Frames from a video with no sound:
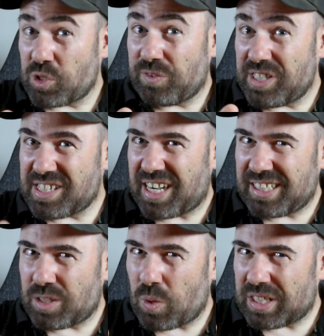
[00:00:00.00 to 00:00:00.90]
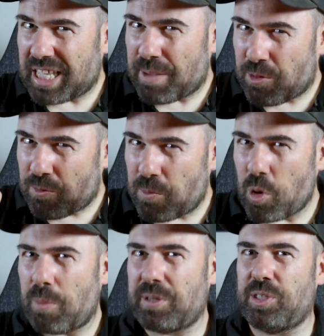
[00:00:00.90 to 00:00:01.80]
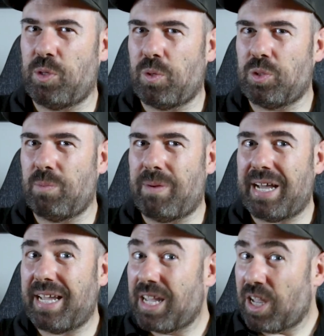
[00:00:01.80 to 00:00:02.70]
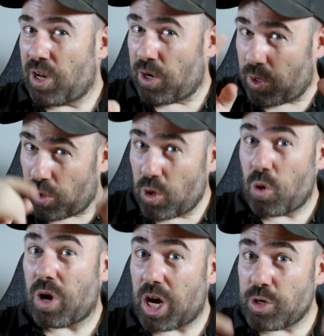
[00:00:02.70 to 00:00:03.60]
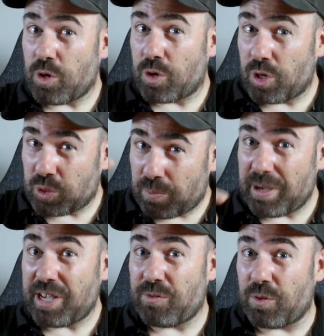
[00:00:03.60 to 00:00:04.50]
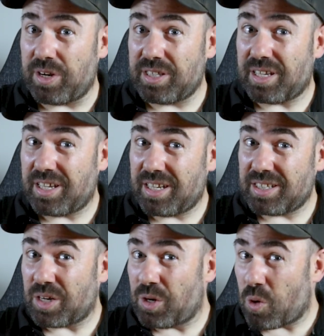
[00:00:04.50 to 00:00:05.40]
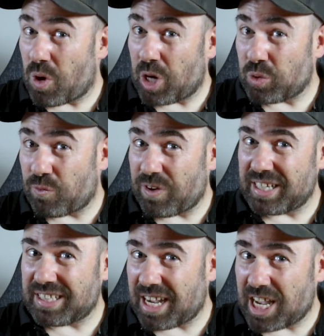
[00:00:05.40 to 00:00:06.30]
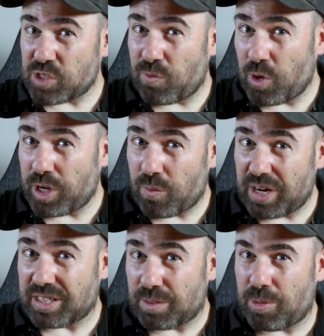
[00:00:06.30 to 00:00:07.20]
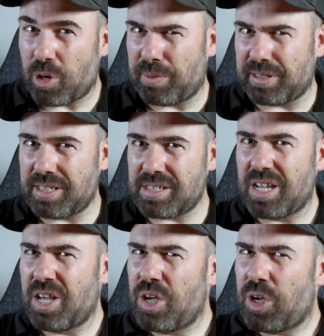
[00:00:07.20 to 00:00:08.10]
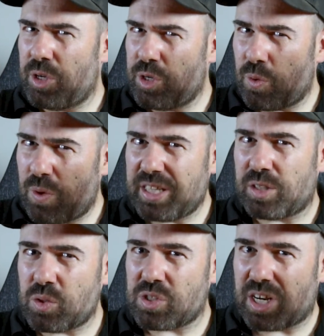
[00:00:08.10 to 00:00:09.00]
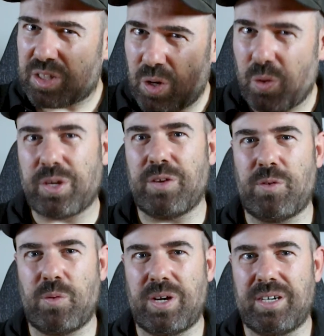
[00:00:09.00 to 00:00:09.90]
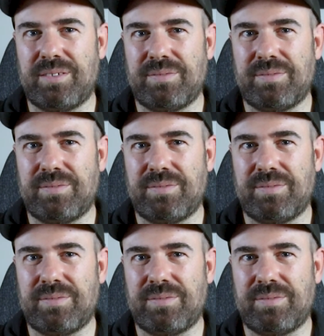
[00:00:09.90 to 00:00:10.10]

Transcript: you've decided what type of property you want to buy, know how you're going to pay for it, and know how to find cash-flowing rental properties, you're ready to start looking for one.